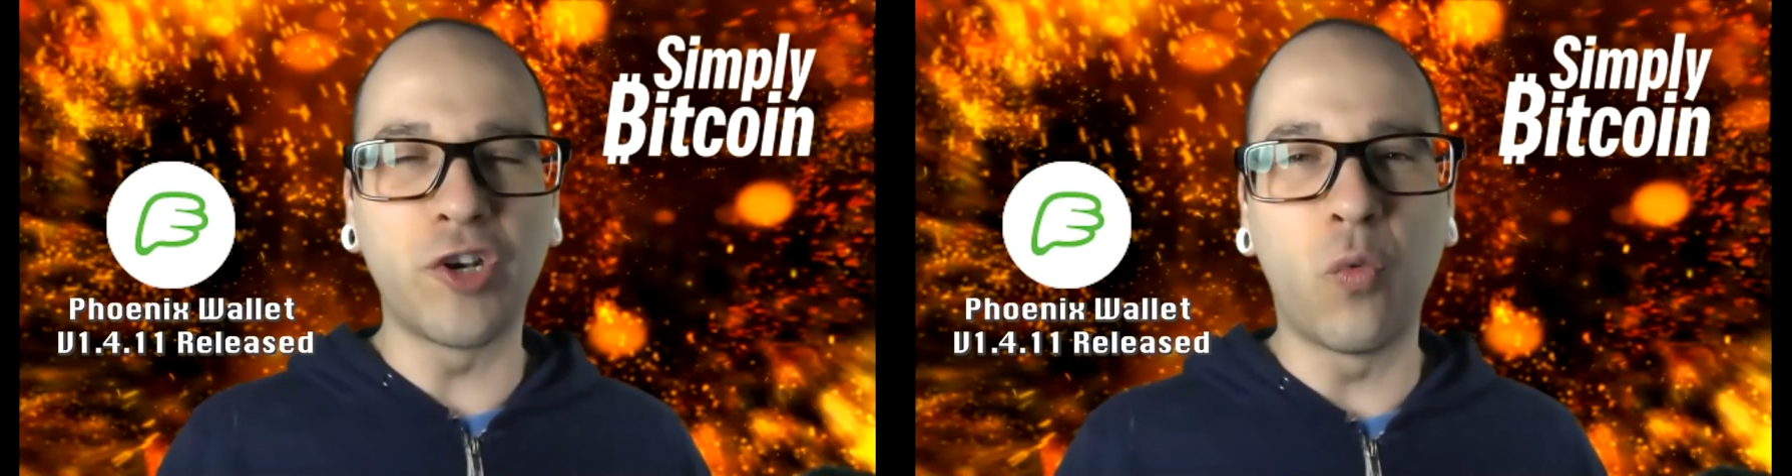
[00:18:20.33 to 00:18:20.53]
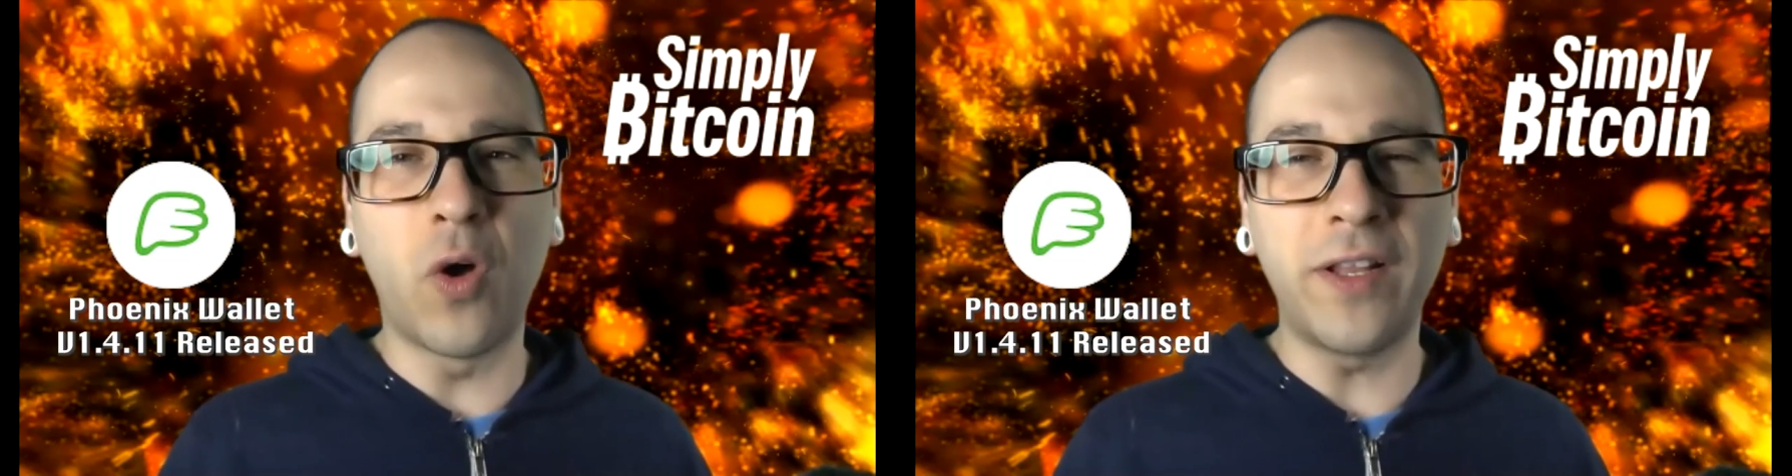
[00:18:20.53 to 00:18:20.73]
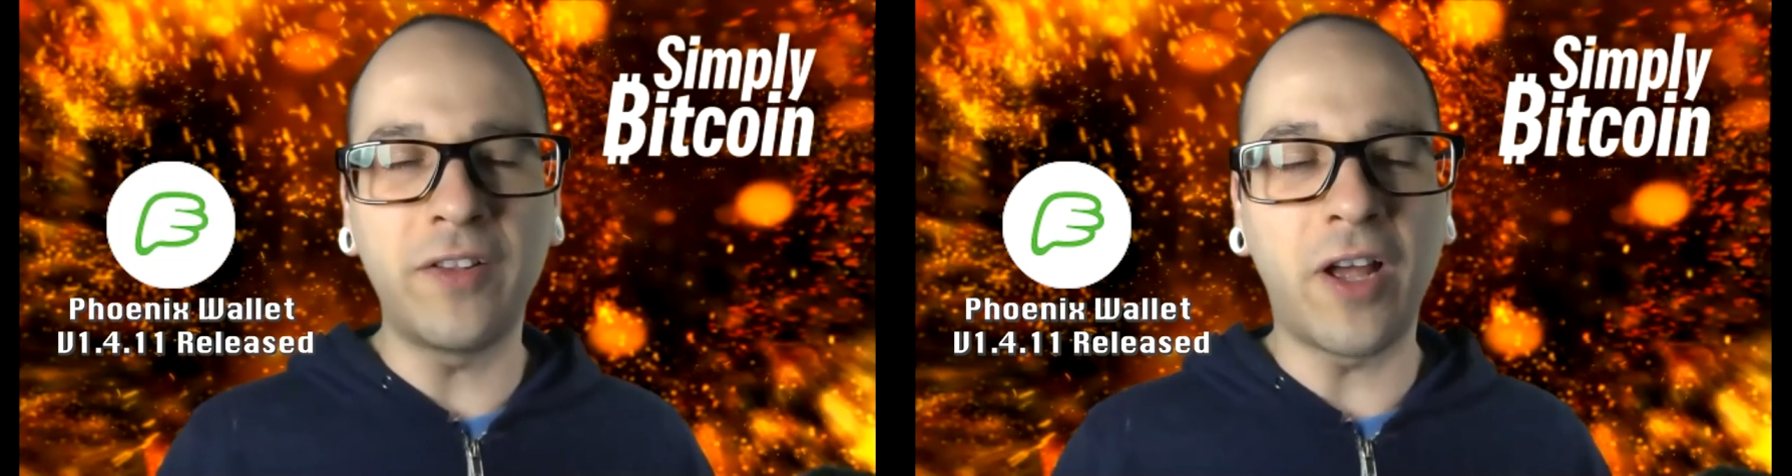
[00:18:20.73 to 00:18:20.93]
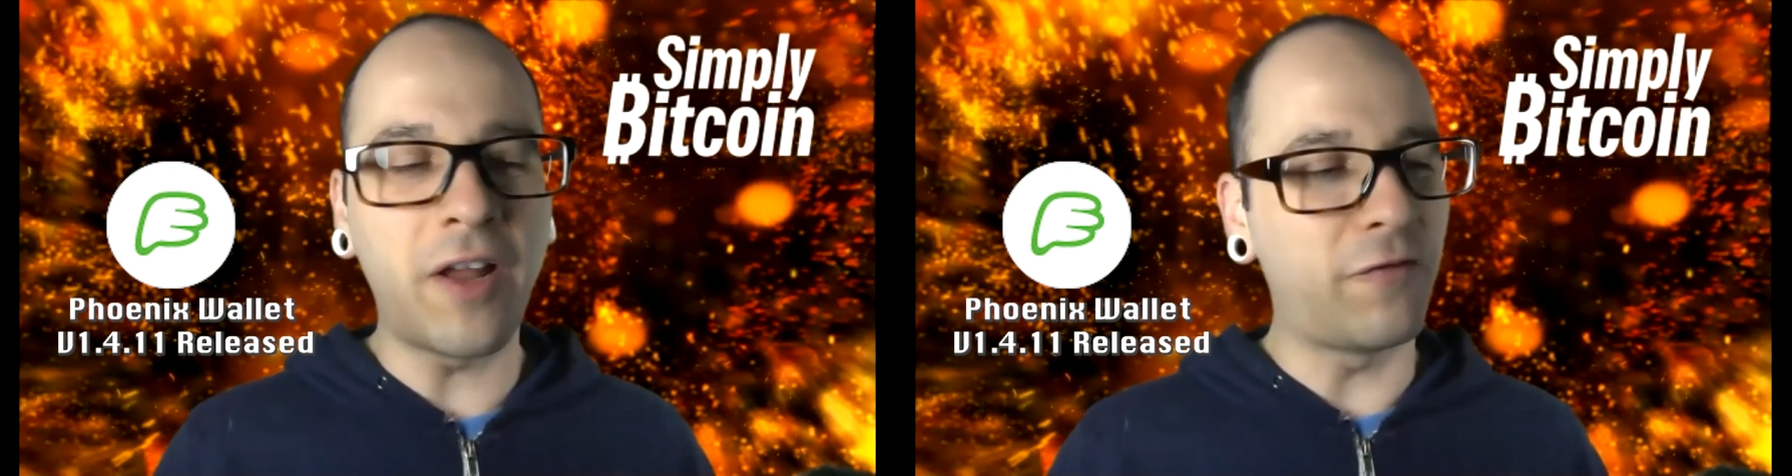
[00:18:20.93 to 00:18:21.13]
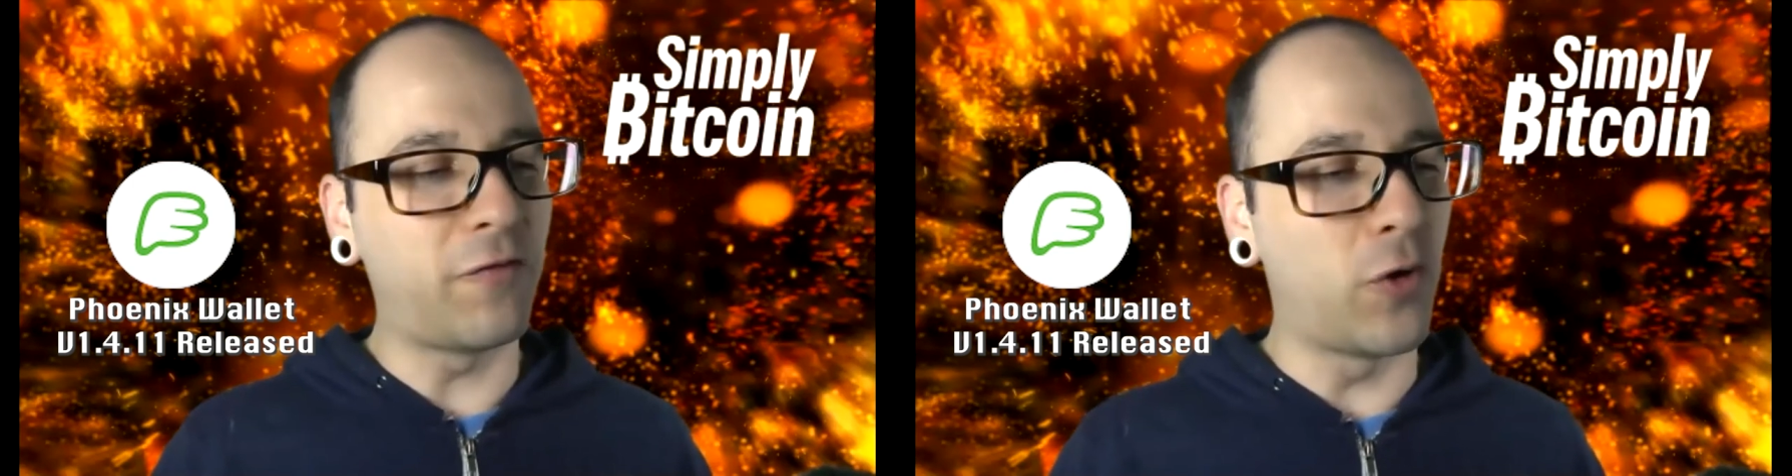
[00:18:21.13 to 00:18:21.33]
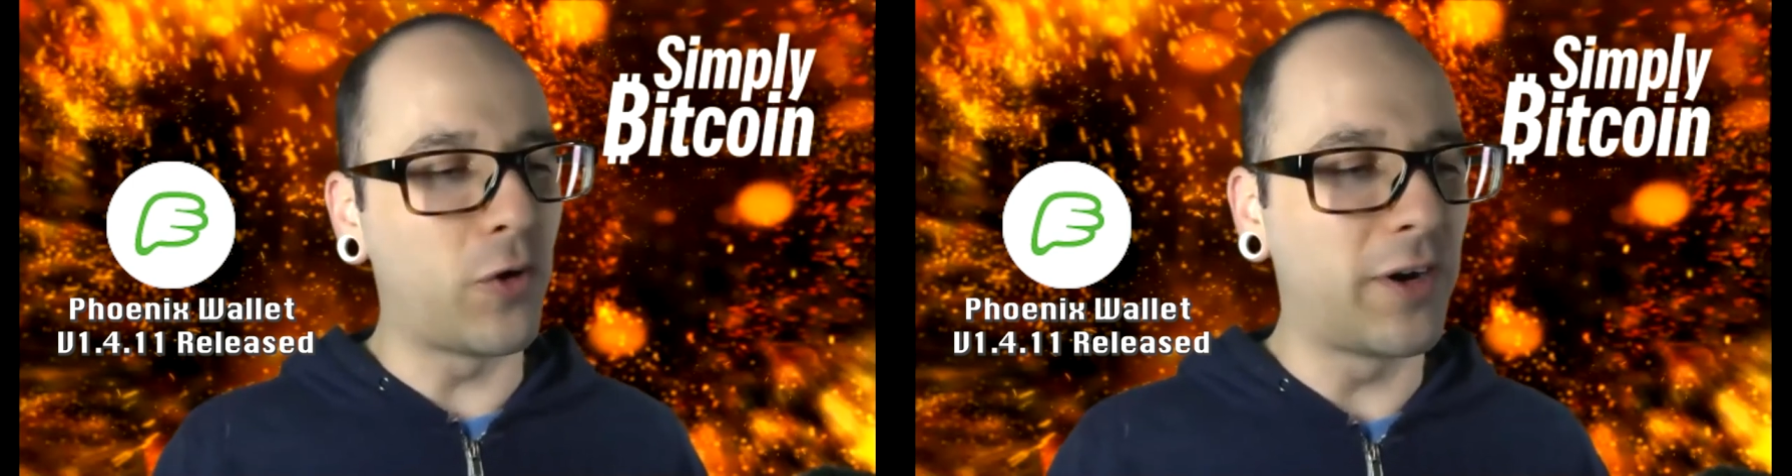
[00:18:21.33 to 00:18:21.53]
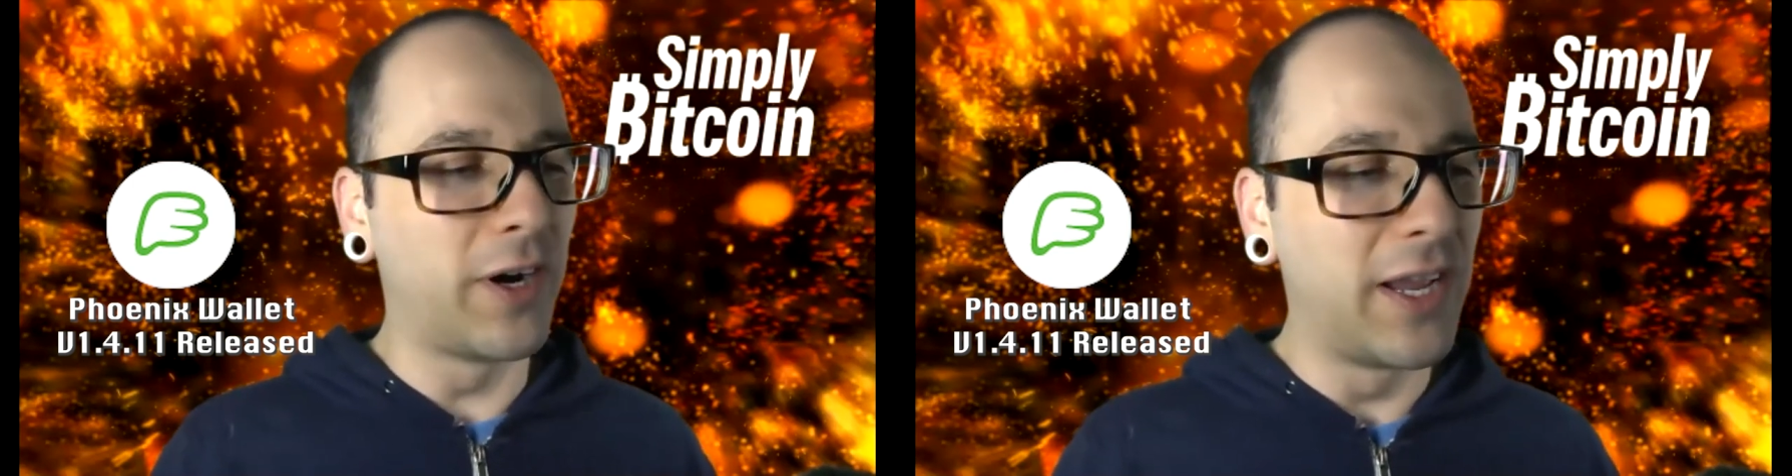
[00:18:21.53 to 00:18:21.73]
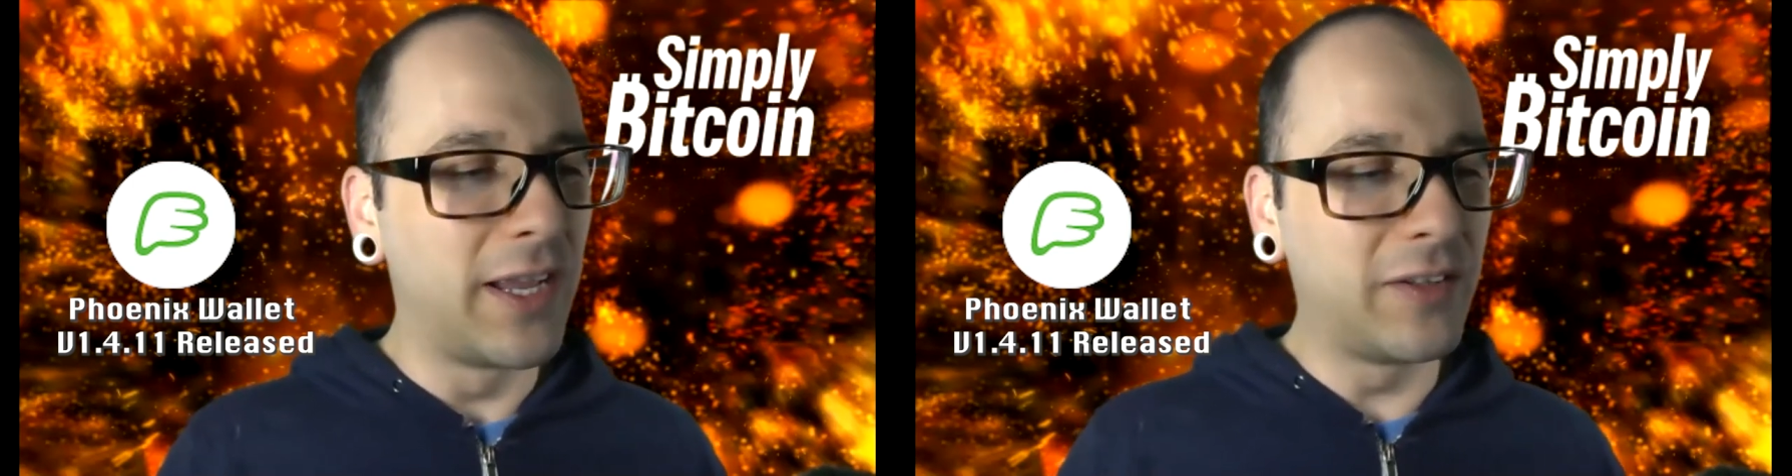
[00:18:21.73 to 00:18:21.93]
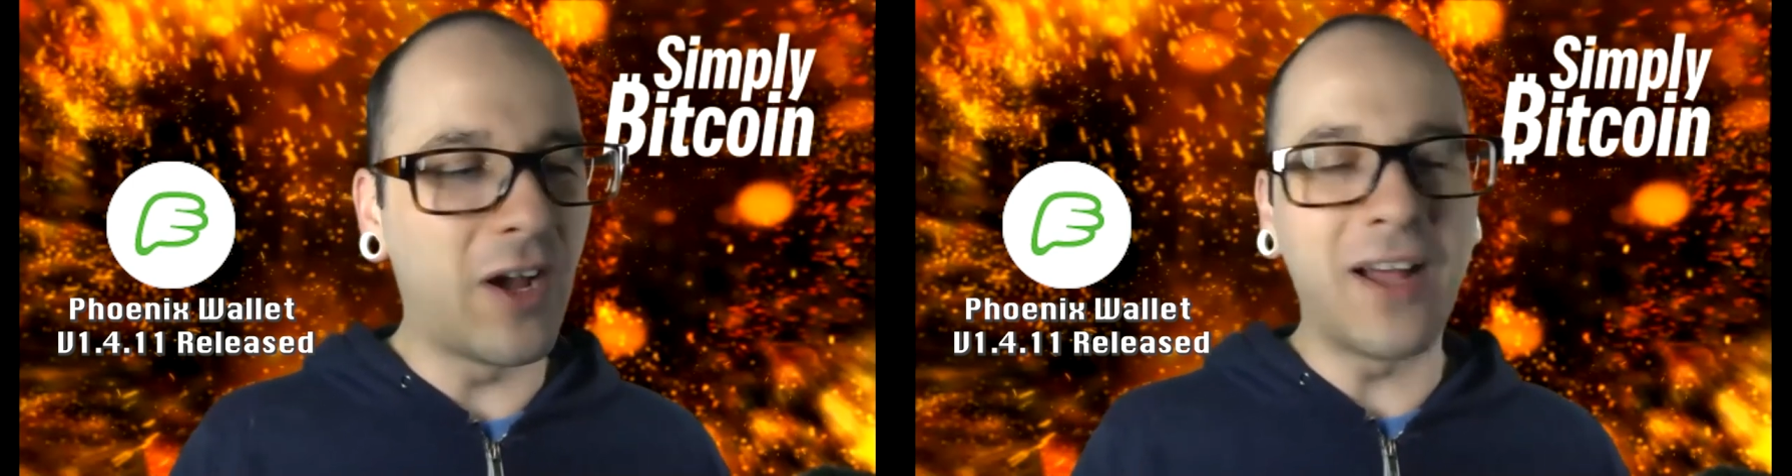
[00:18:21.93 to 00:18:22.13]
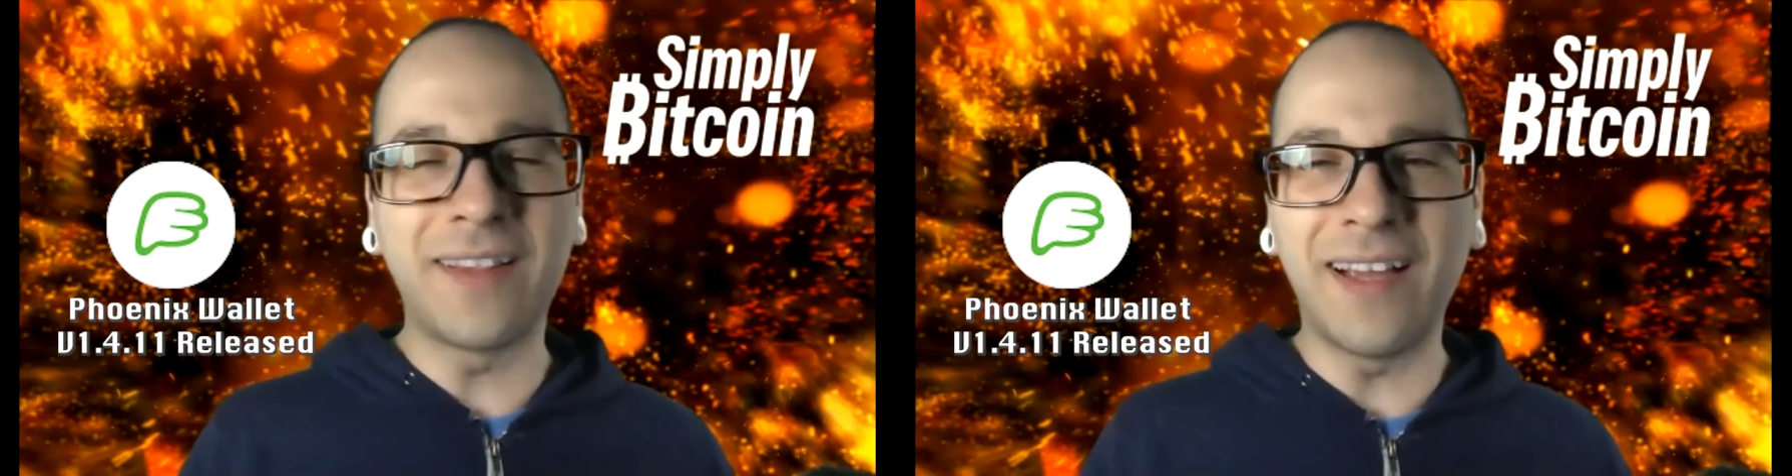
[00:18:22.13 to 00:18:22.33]

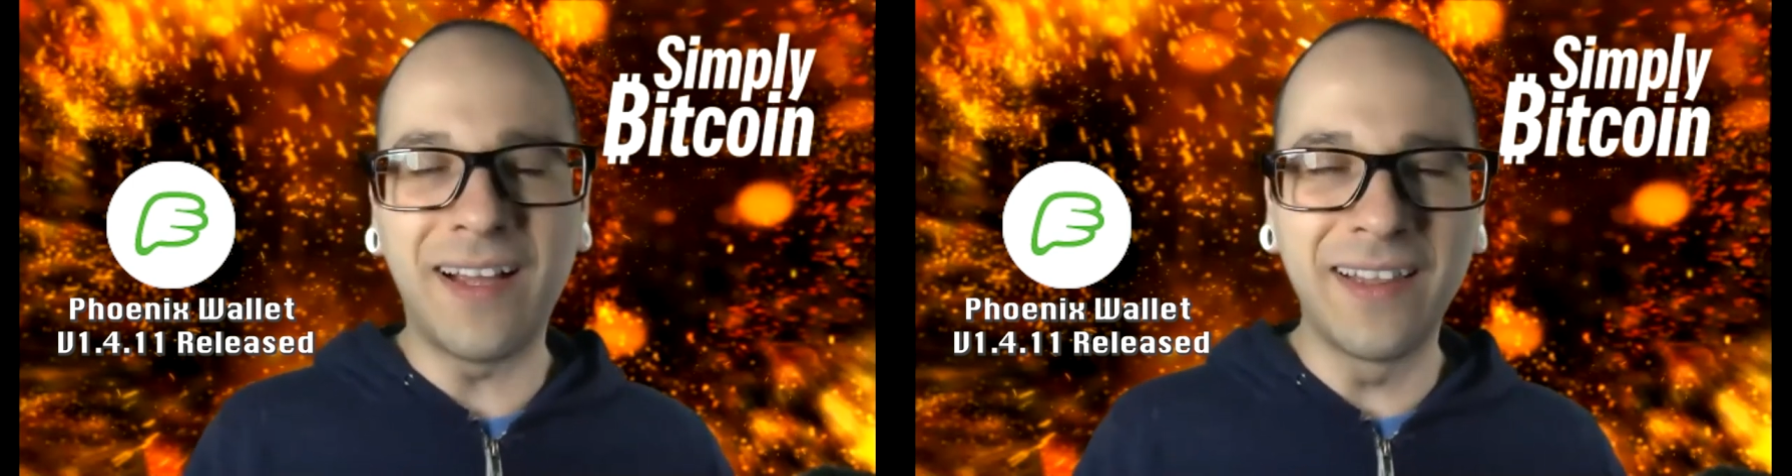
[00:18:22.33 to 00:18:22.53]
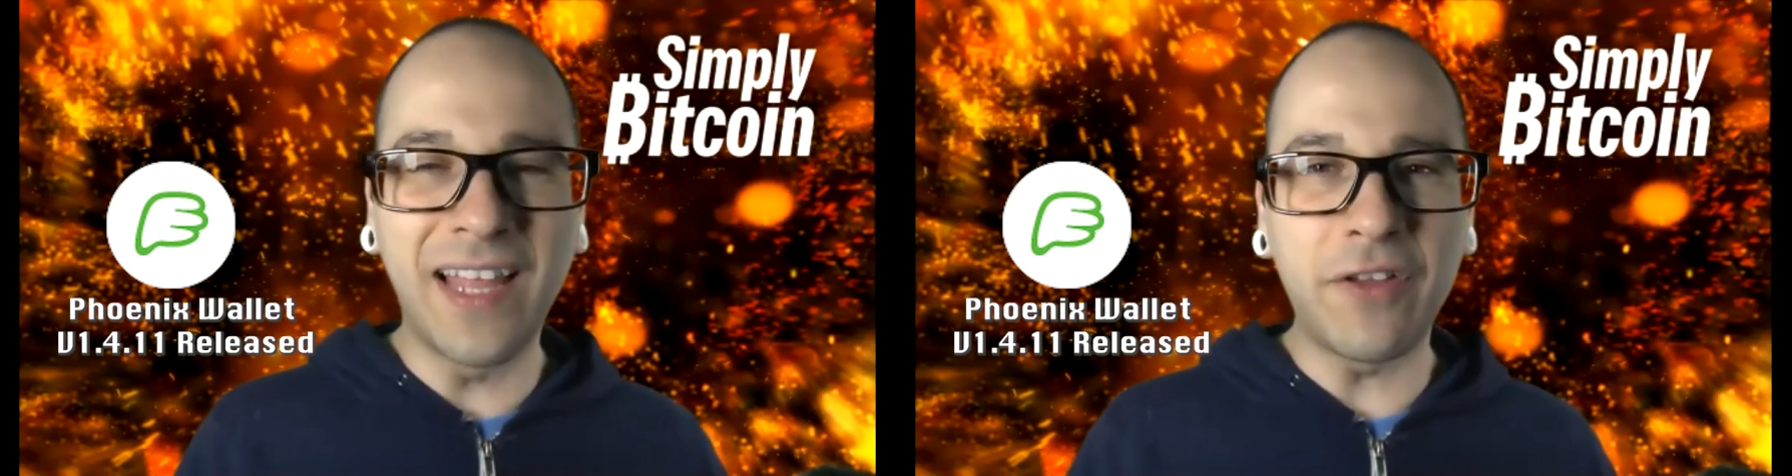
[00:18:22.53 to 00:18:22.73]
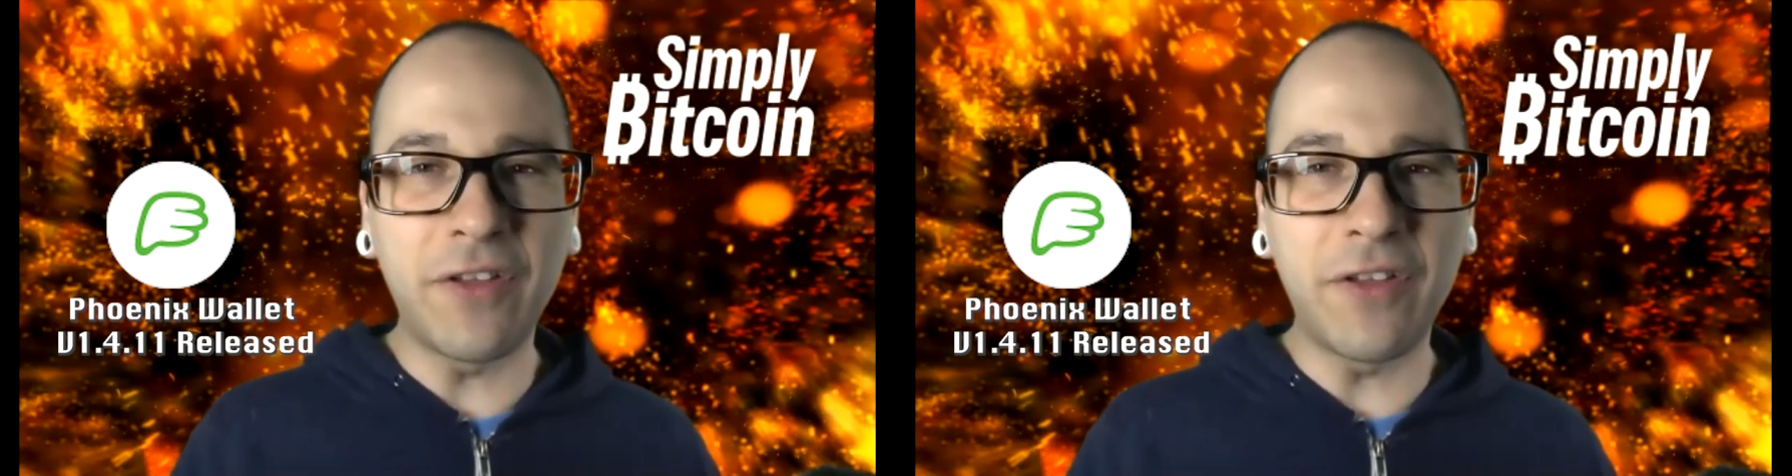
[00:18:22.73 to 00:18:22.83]
1.4.11